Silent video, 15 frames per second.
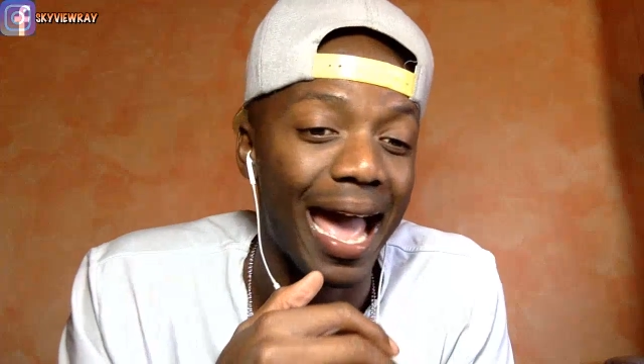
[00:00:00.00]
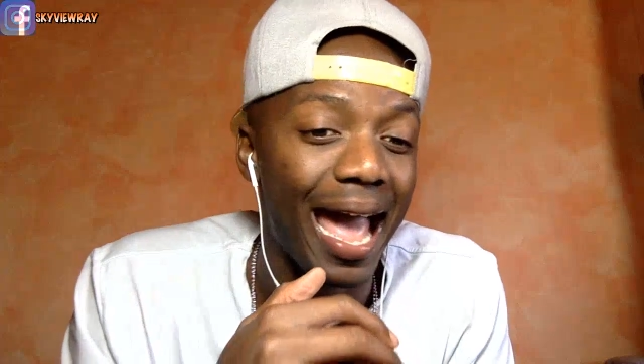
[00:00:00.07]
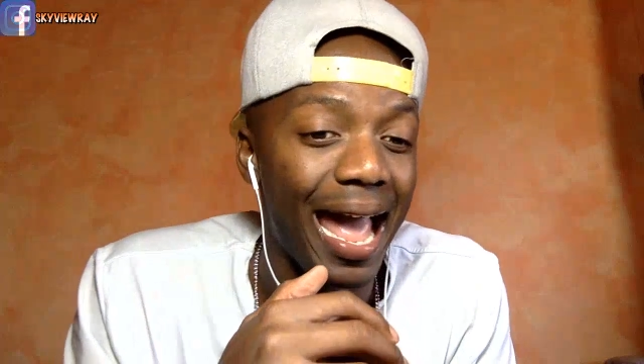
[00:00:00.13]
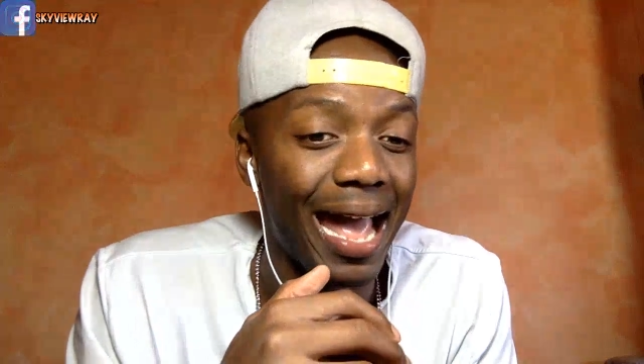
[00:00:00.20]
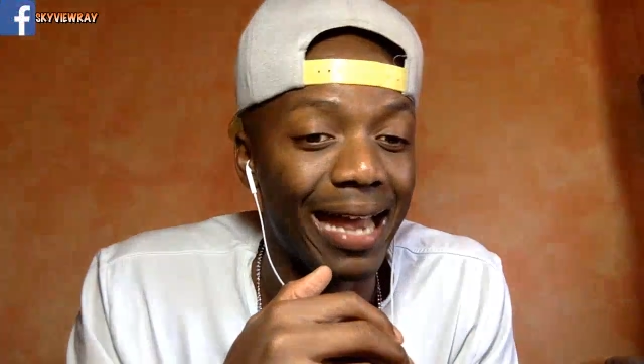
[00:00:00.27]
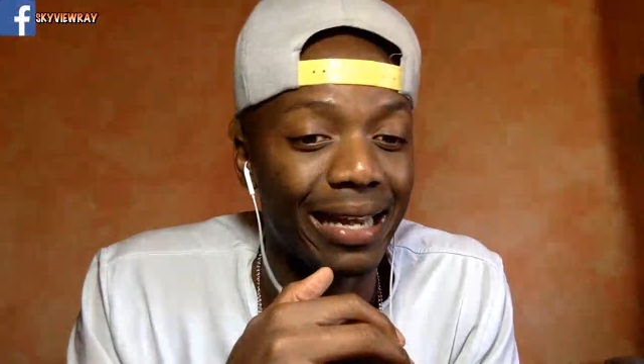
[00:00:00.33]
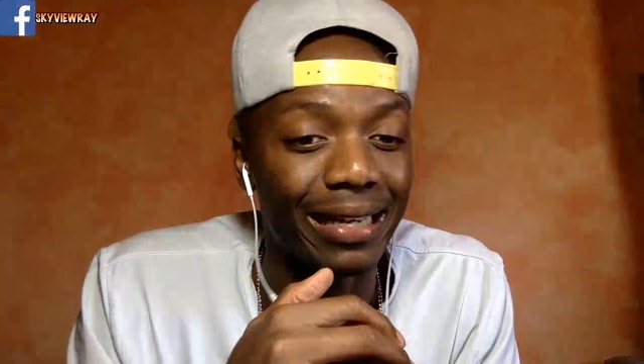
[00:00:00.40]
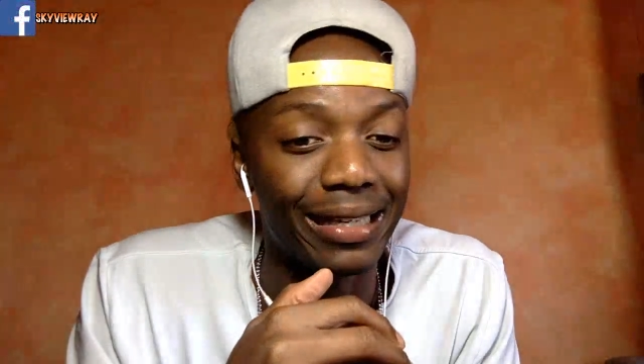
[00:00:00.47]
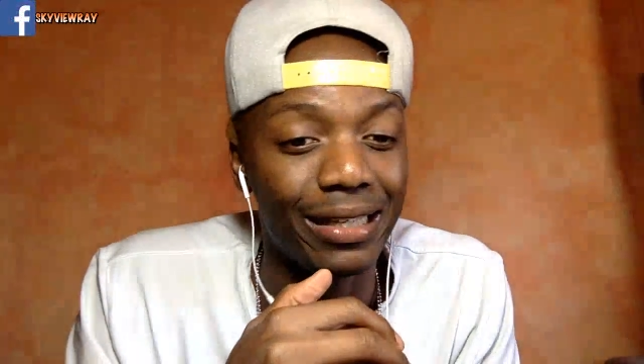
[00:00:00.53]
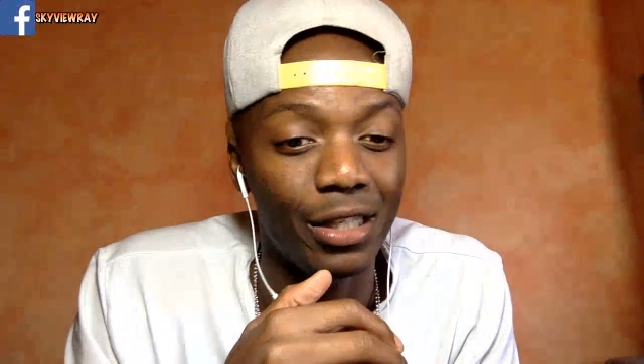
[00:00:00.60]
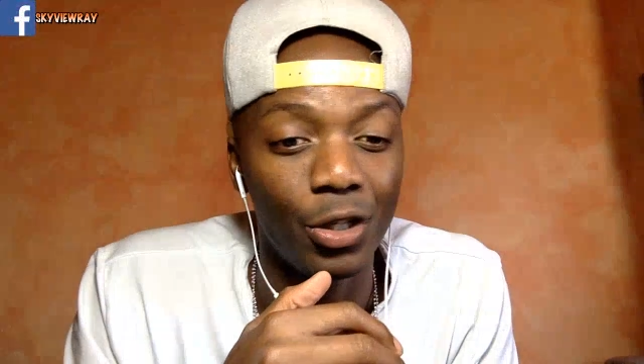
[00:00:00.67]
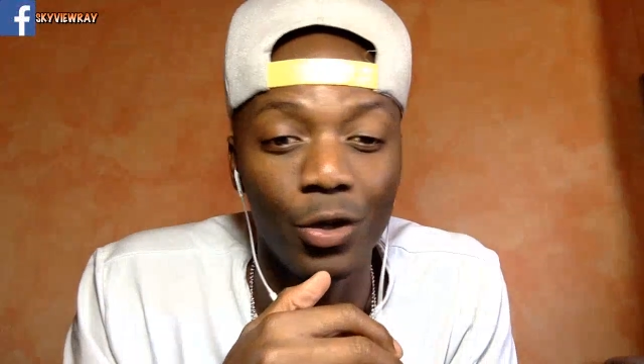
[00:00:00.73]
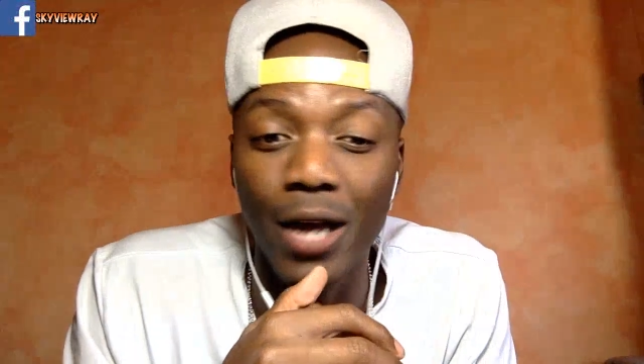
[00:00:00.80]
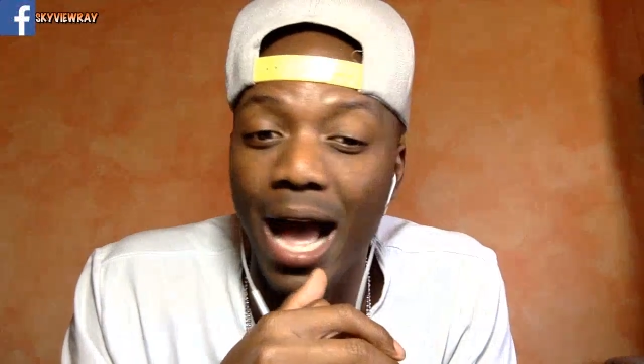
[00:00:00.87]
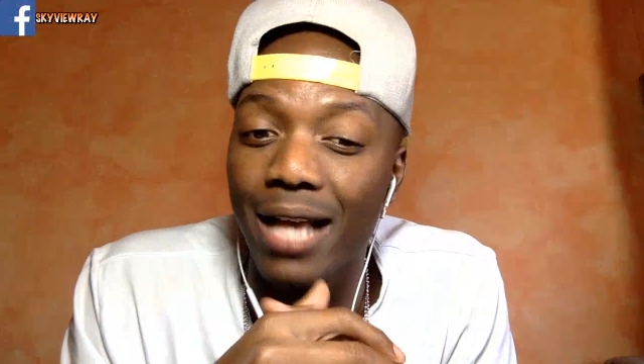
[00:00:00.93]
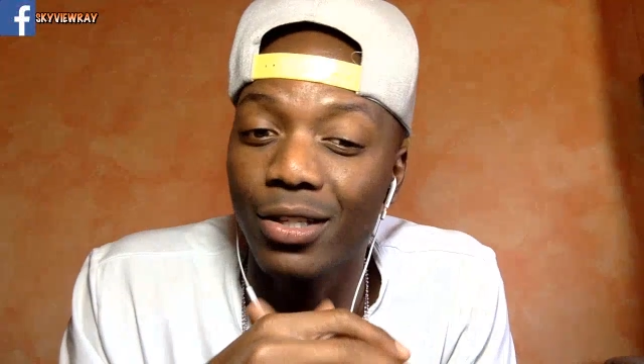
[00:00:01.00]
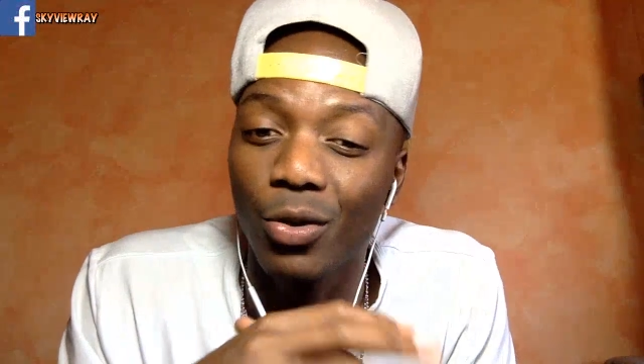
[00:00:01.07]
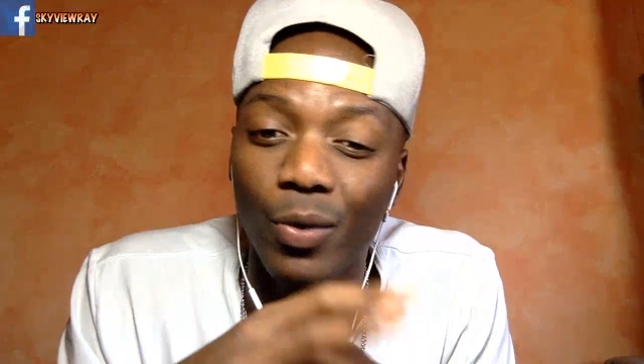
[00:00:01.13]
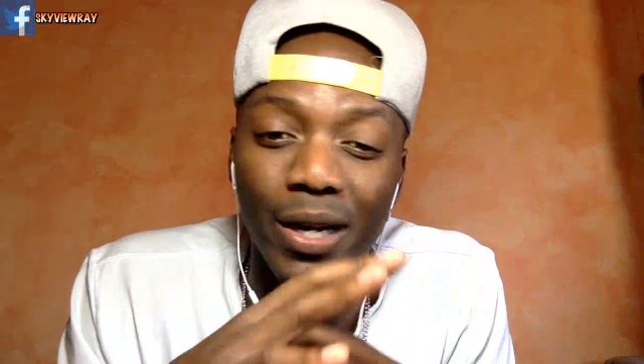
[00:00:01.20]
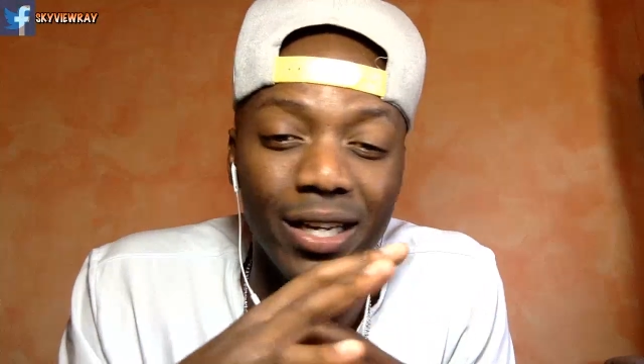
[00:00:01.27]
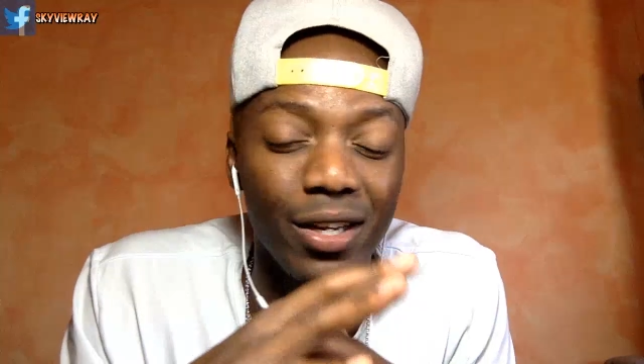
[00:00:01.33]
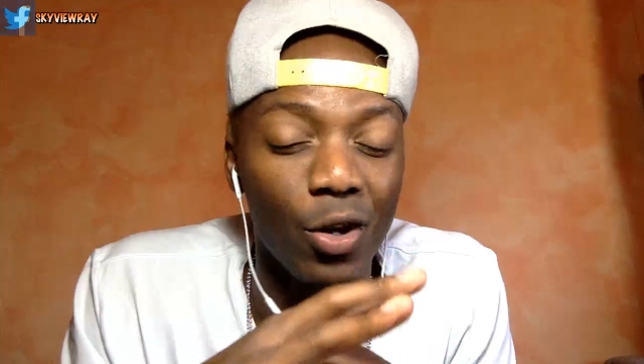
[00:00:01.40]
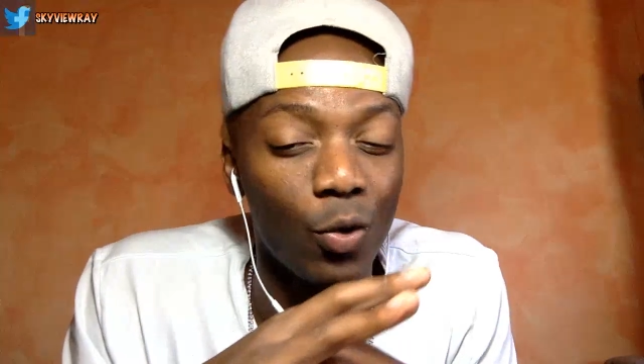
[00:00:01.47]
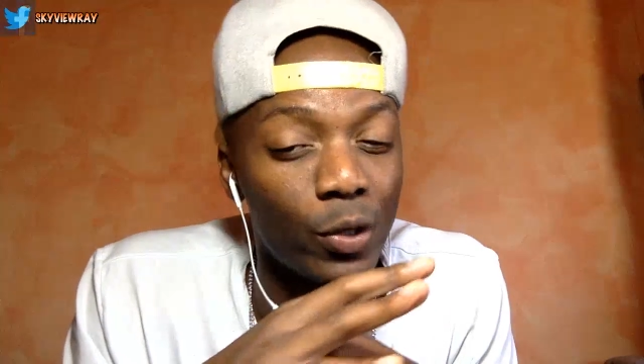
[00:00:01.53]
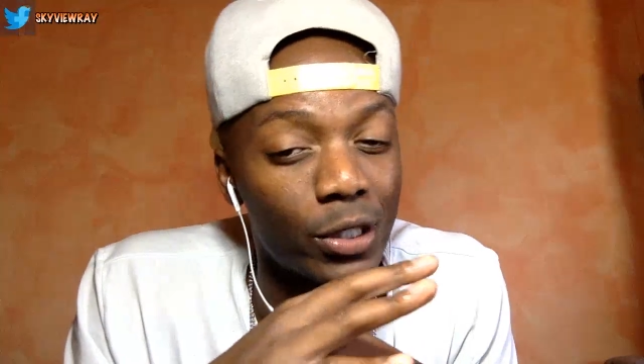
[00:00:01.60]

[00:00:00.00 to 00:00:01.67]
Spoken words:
And you guys already know